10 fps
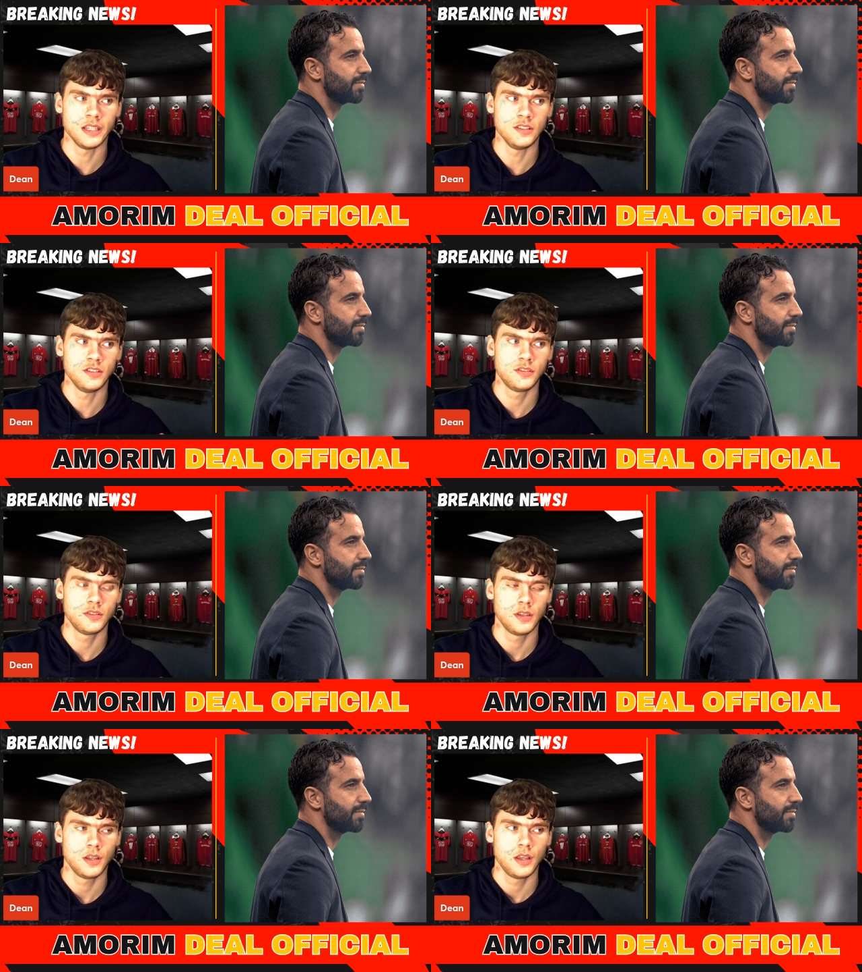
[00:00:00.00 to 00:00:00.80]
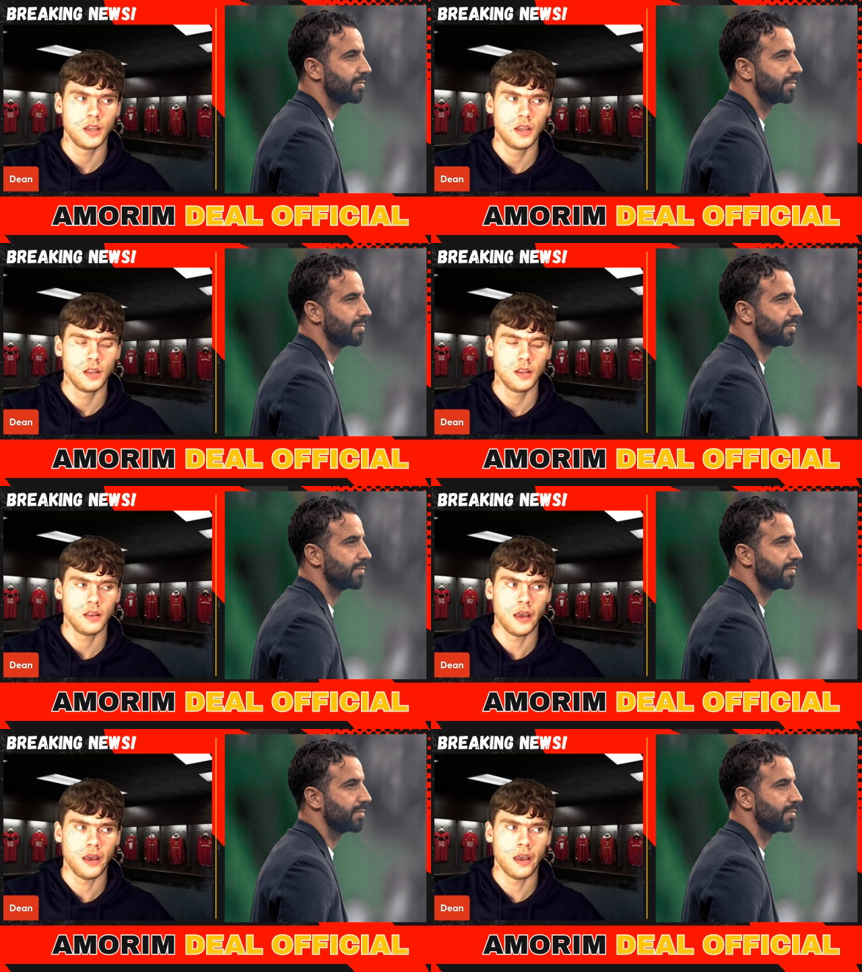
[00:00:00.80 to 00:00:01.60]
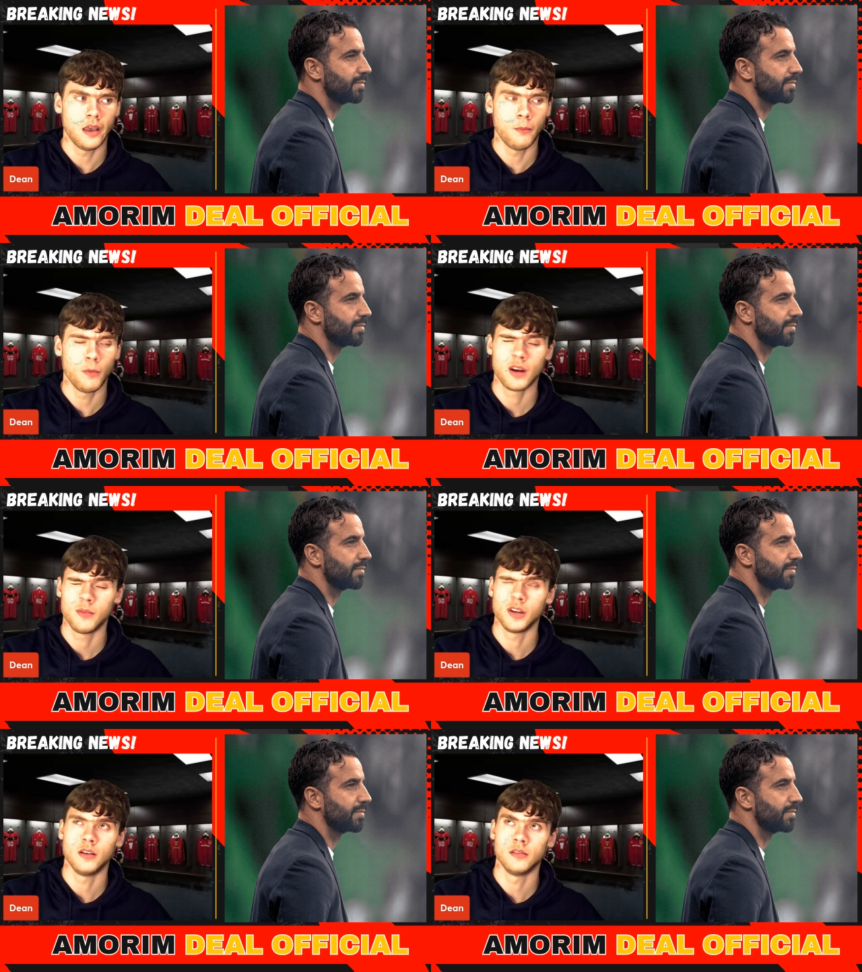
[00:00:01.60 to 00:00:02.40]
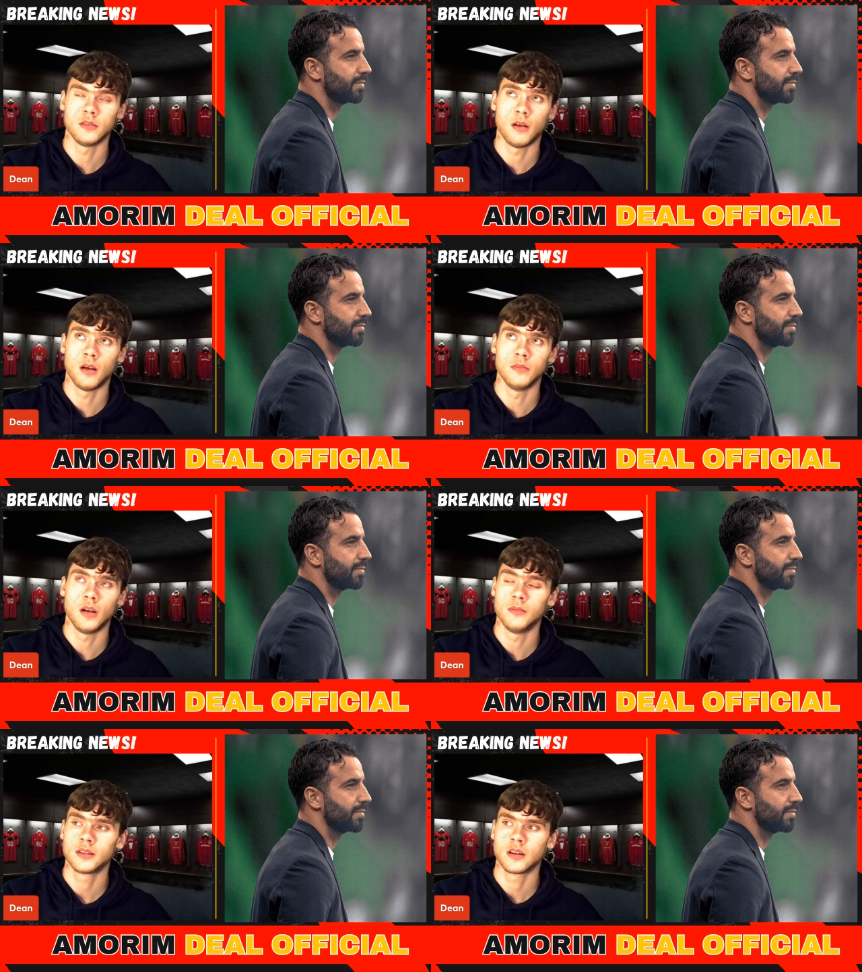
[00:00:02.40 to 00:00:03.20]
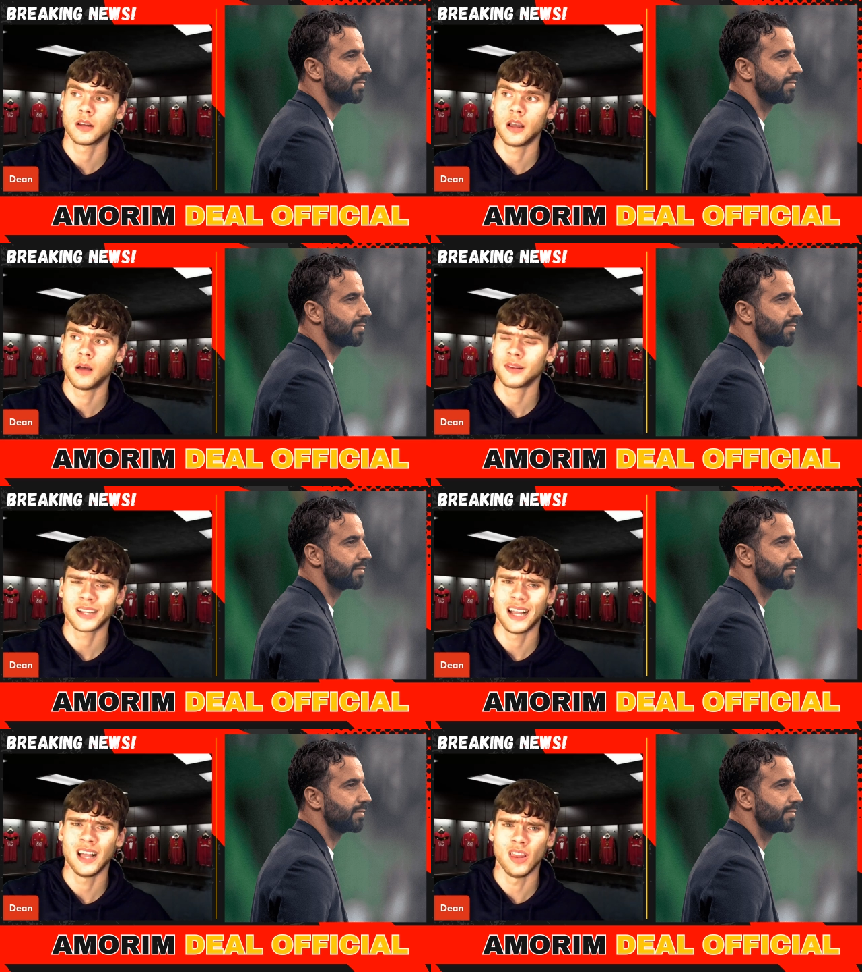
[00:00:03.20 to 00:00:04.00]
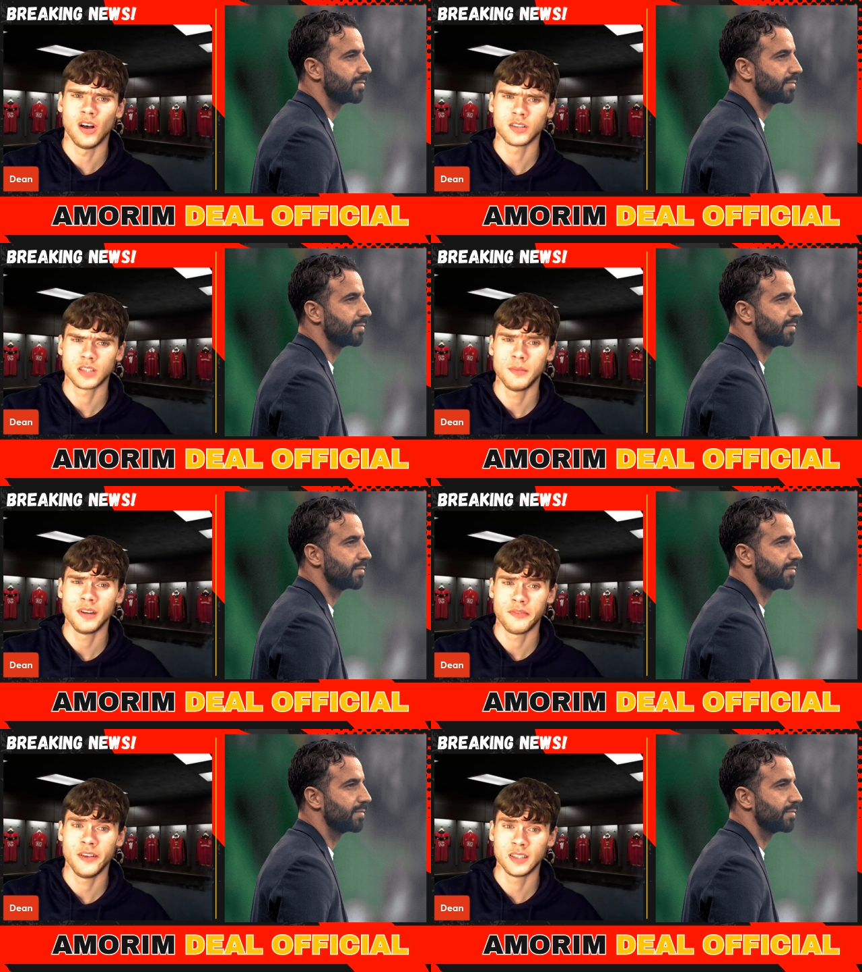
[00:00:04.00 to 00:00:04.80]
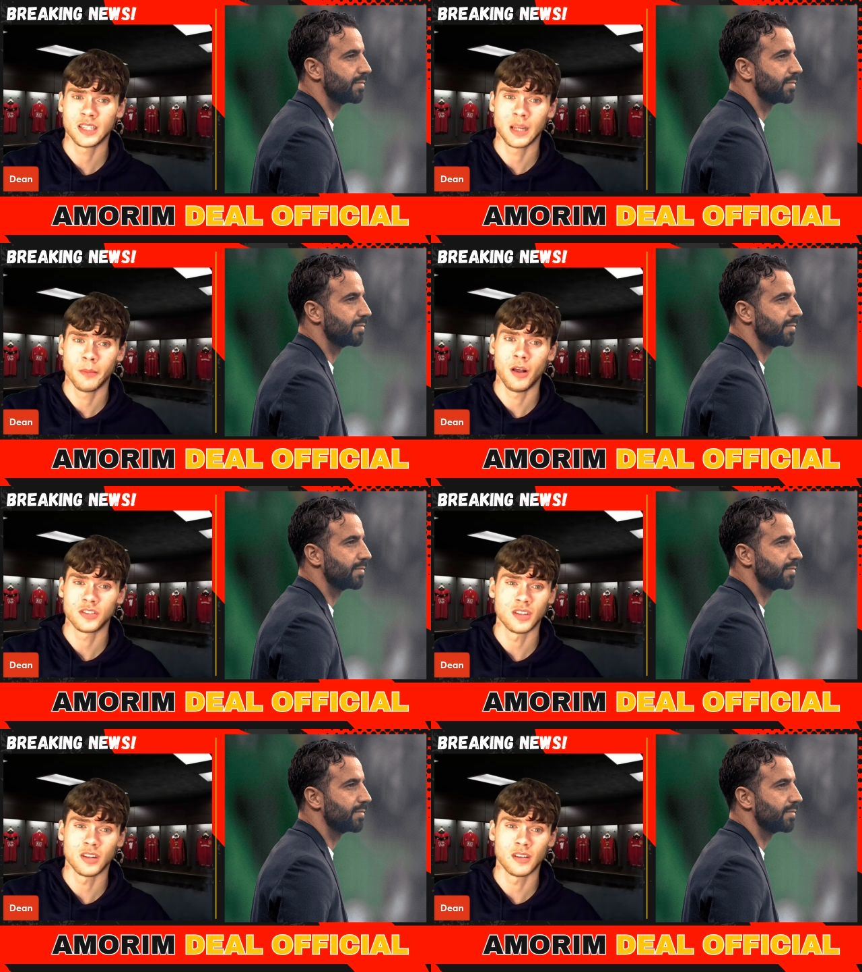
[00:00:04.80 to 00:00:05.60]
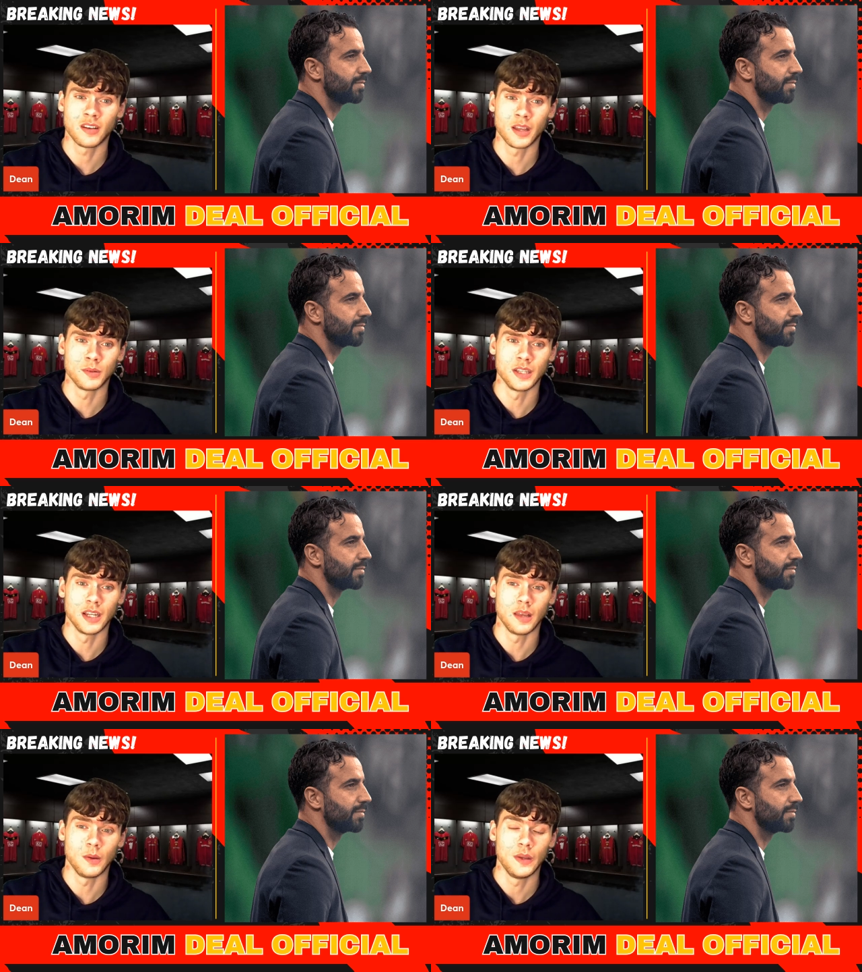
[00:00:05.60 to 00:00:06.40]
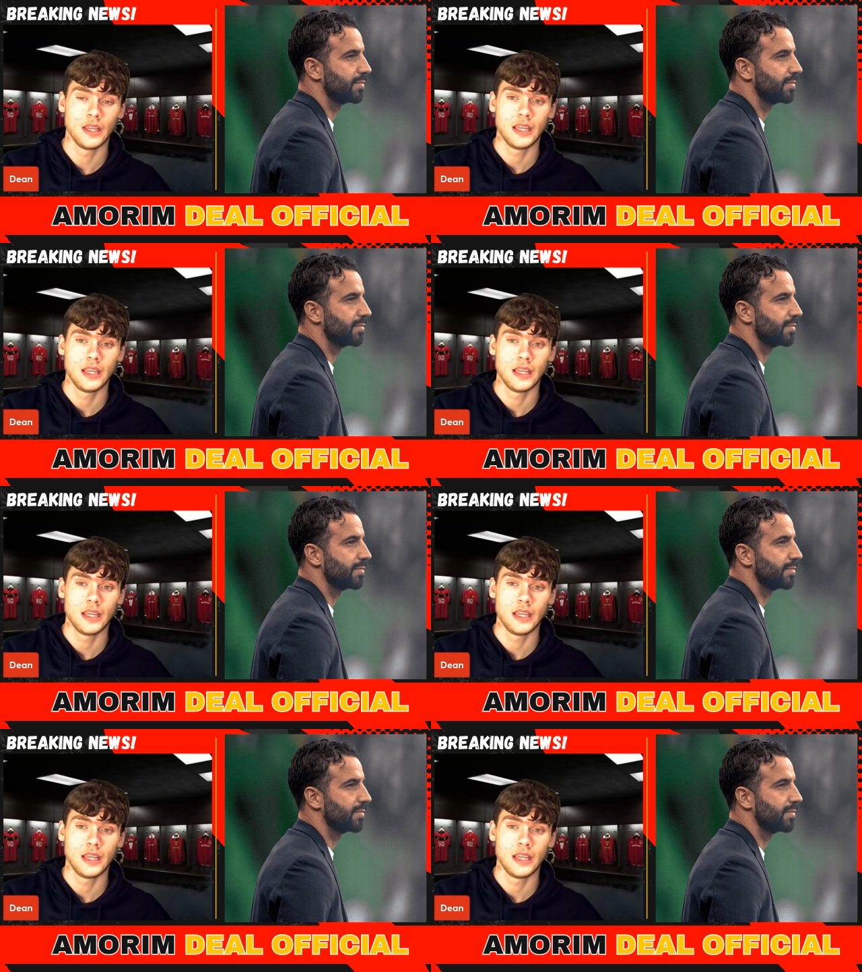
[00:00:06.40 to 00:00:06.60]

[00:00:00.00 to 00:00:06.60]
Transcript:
Speaker 1: is, where am I going? I'm not there getting lost. I'm in the field and I'm lost, and I don't know how to get out.